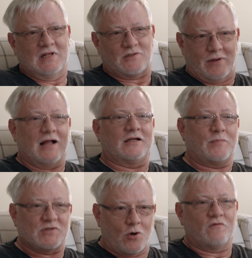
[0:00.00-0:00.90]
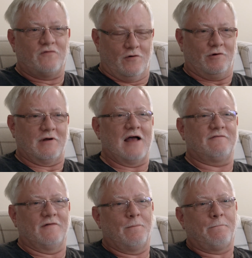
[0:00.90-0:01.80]
So he held up his own
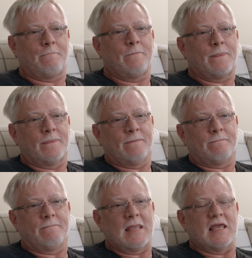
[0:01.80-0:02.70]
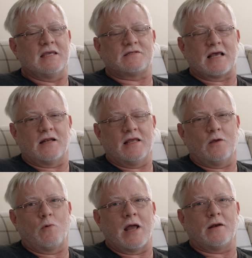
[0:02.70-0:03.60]
photograph. He said
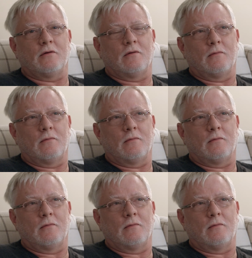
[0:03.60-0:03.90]
he went